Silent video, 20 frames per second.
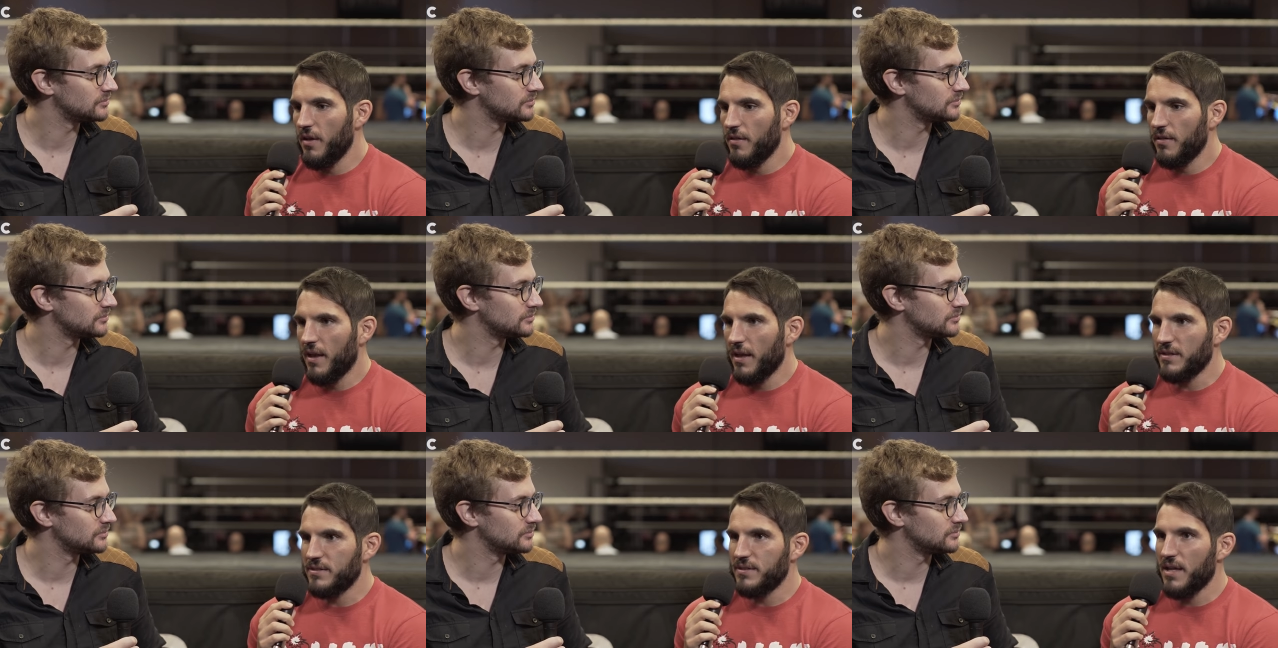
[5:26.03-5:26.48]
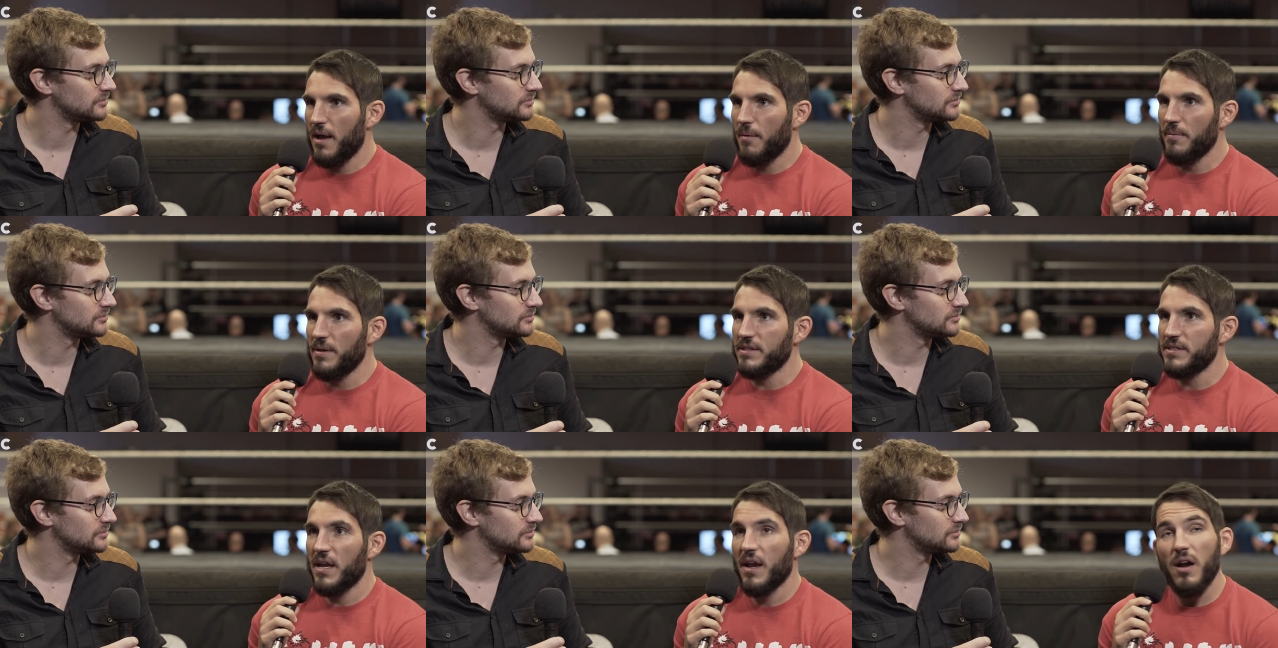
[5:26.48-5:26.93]
Speaker 1: That's not
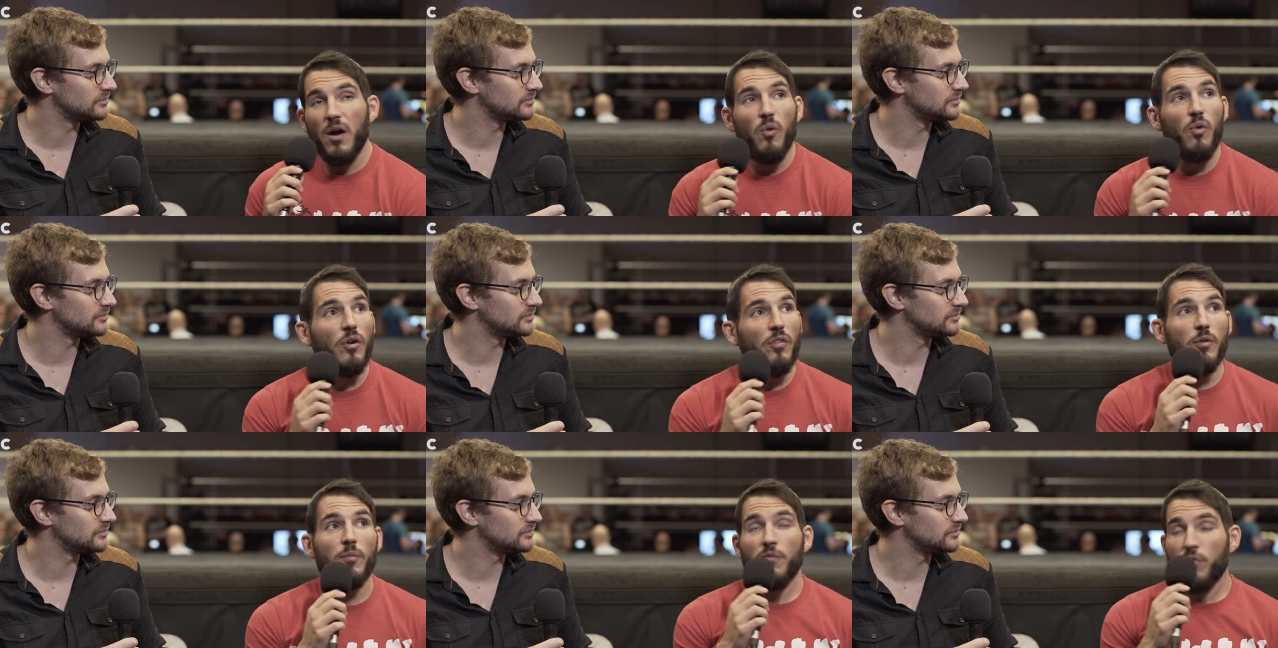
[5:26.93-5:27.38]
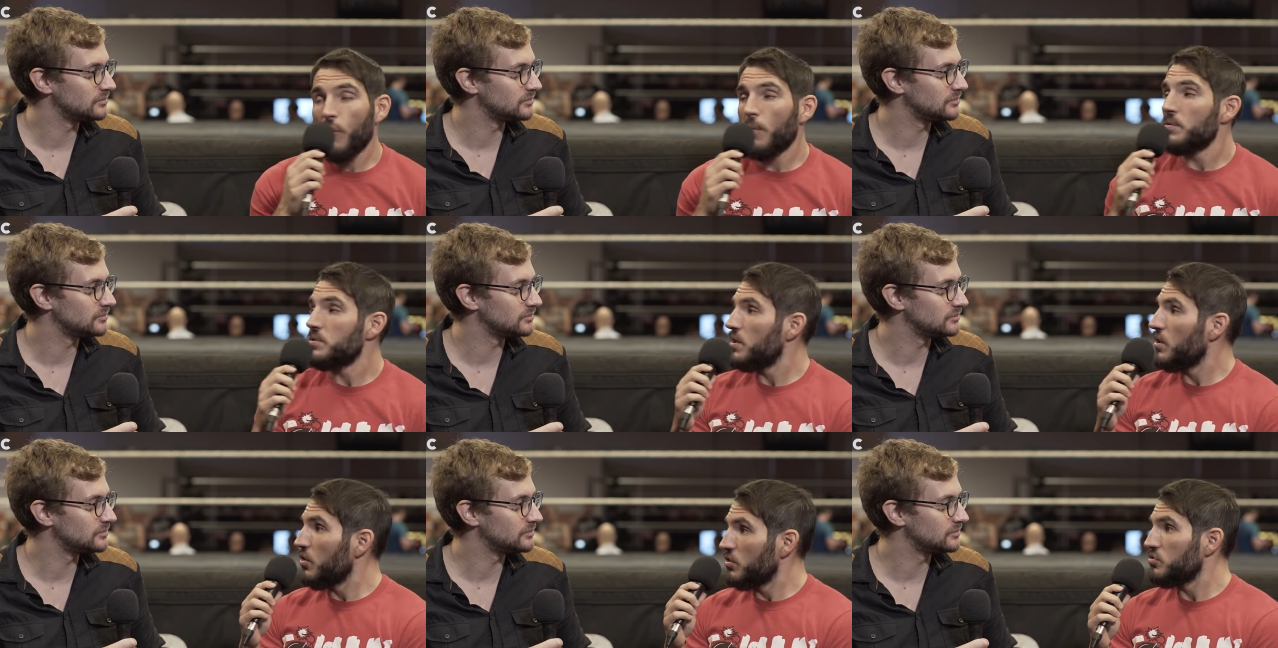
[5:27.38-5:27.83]
me saying, oh, we're in the
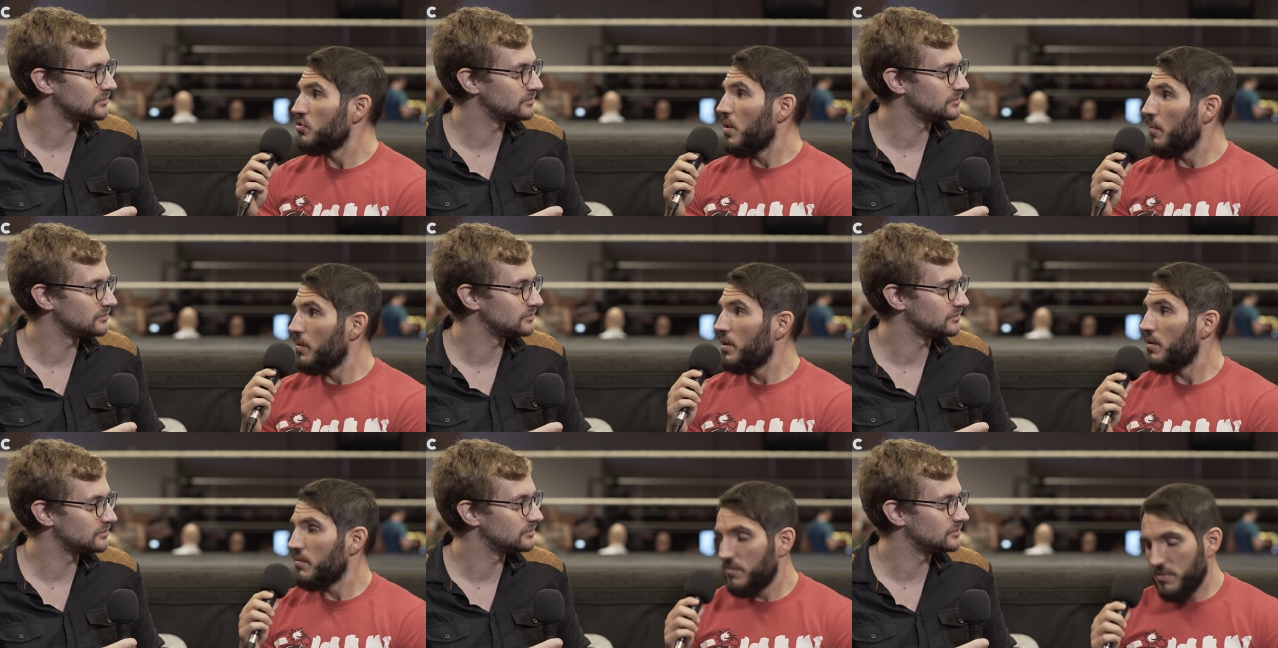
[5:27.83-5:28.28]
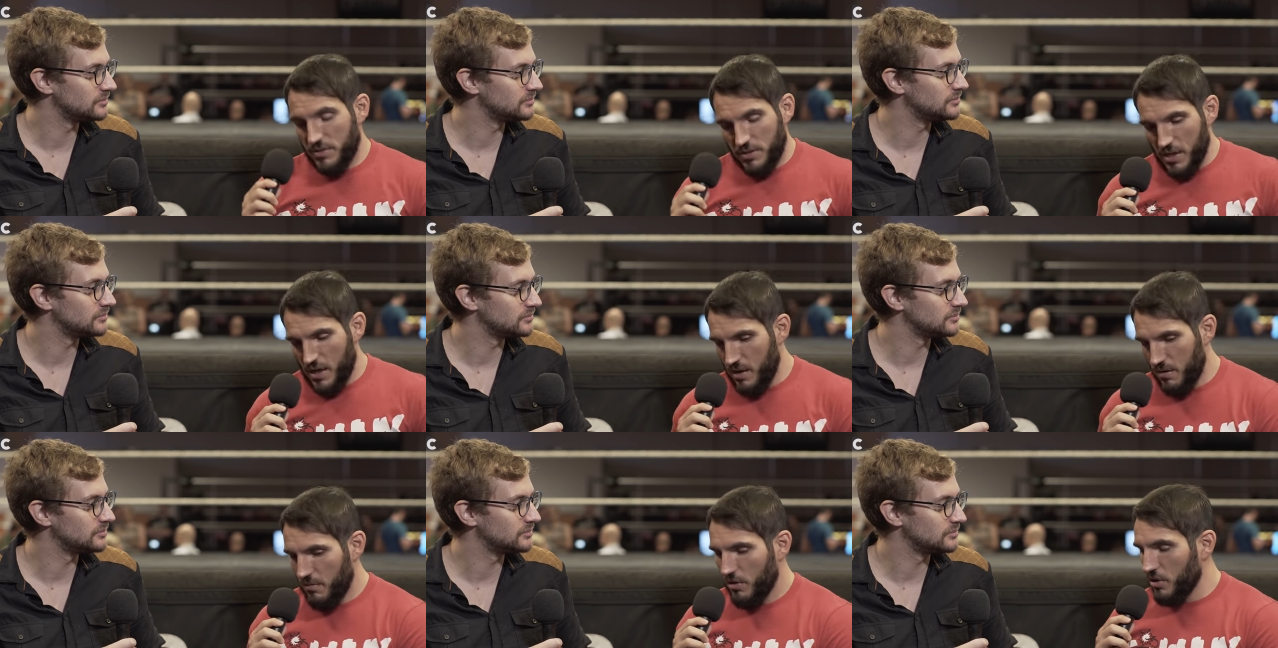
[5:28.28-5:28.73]
Performance Center, so I'm going to
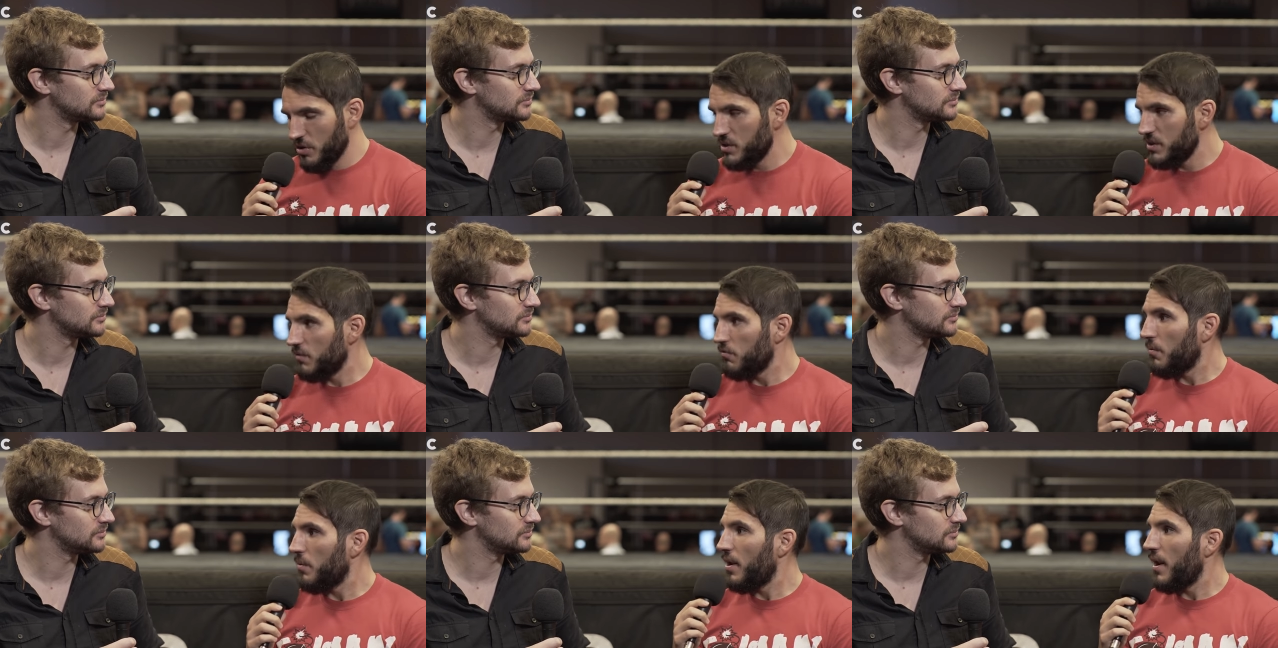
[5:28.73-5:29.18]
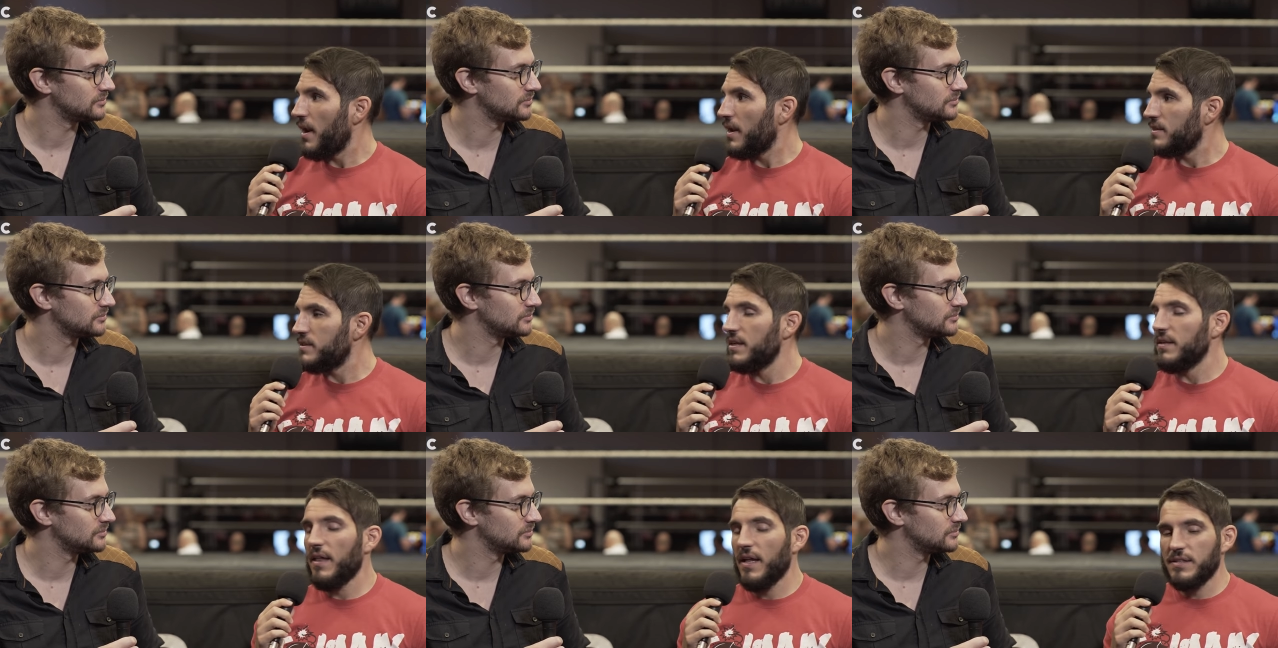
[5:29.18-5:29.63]
say good stuff about N
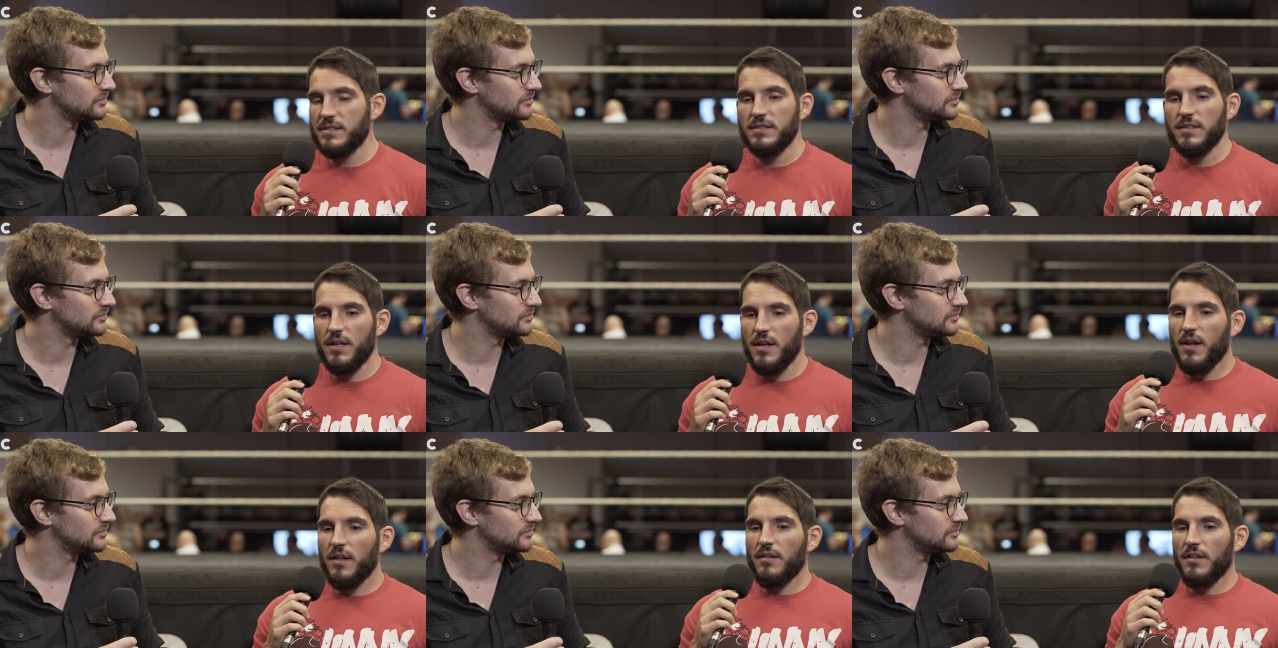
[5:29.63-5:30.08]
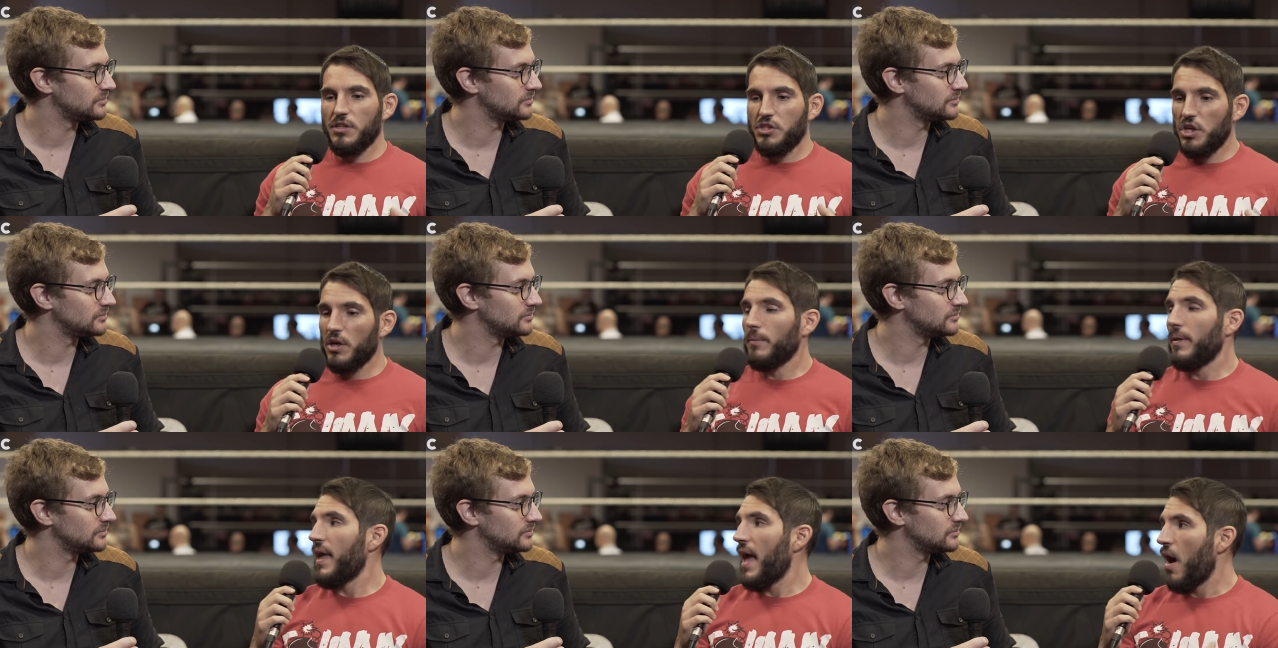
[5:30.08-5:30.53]
X T. That's
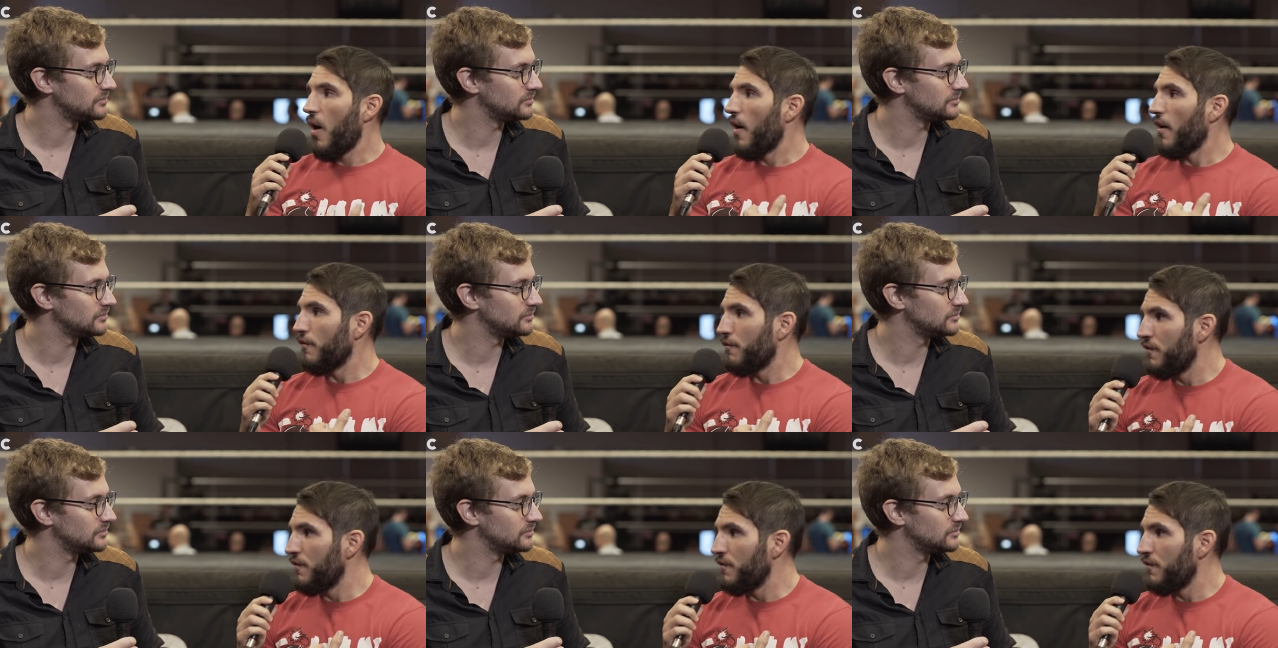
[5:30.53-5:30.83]
legitimately how I